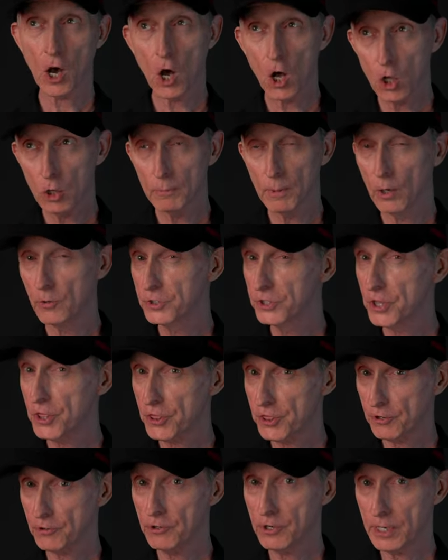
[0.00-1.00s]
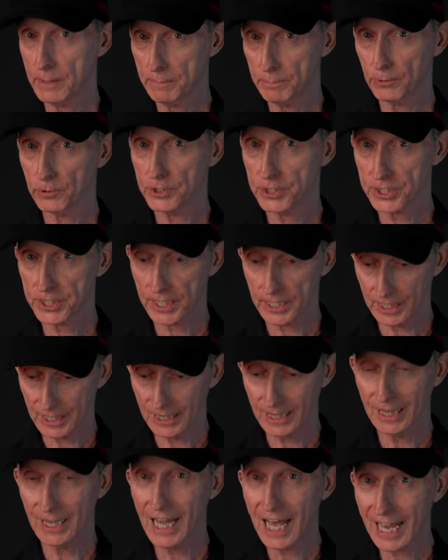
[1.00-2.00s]
almost 30%
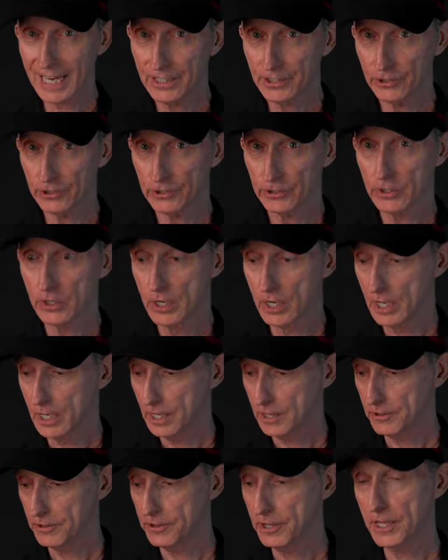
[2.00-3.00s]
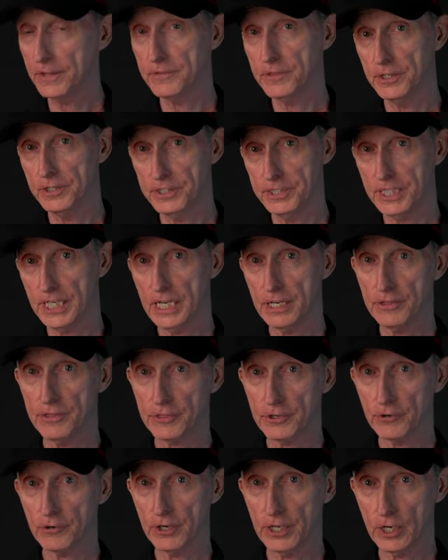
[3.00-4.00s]
lighter than the
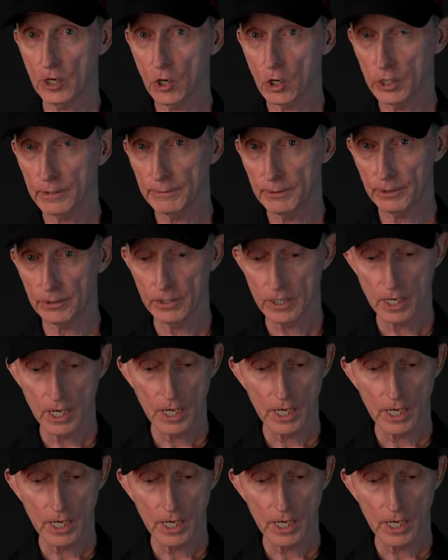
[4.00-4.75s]
D30 armor.